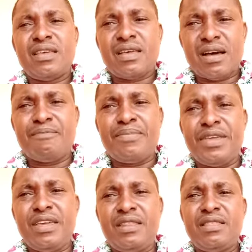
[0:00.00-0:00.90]
are
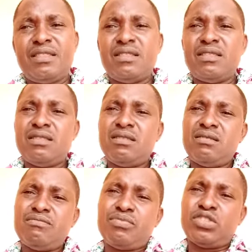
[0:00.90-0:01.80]
being
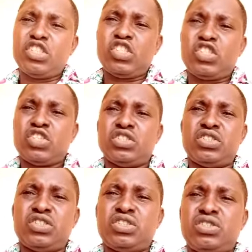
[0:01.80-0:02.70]
positioned,
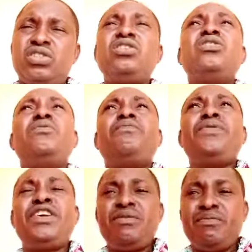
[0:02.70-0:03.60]

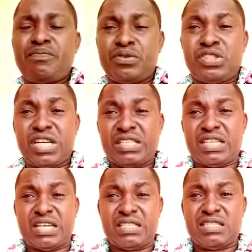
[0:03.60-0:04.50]
being
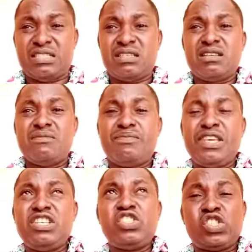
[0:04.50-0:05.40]
projected,
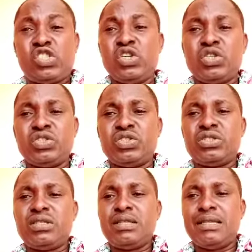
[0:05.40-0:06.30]
being shown
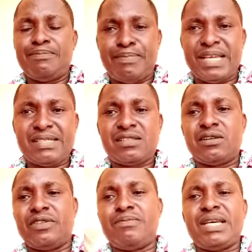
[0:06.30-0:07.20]
the best of
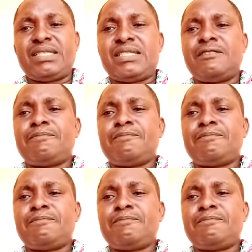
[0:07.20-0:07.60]
the best.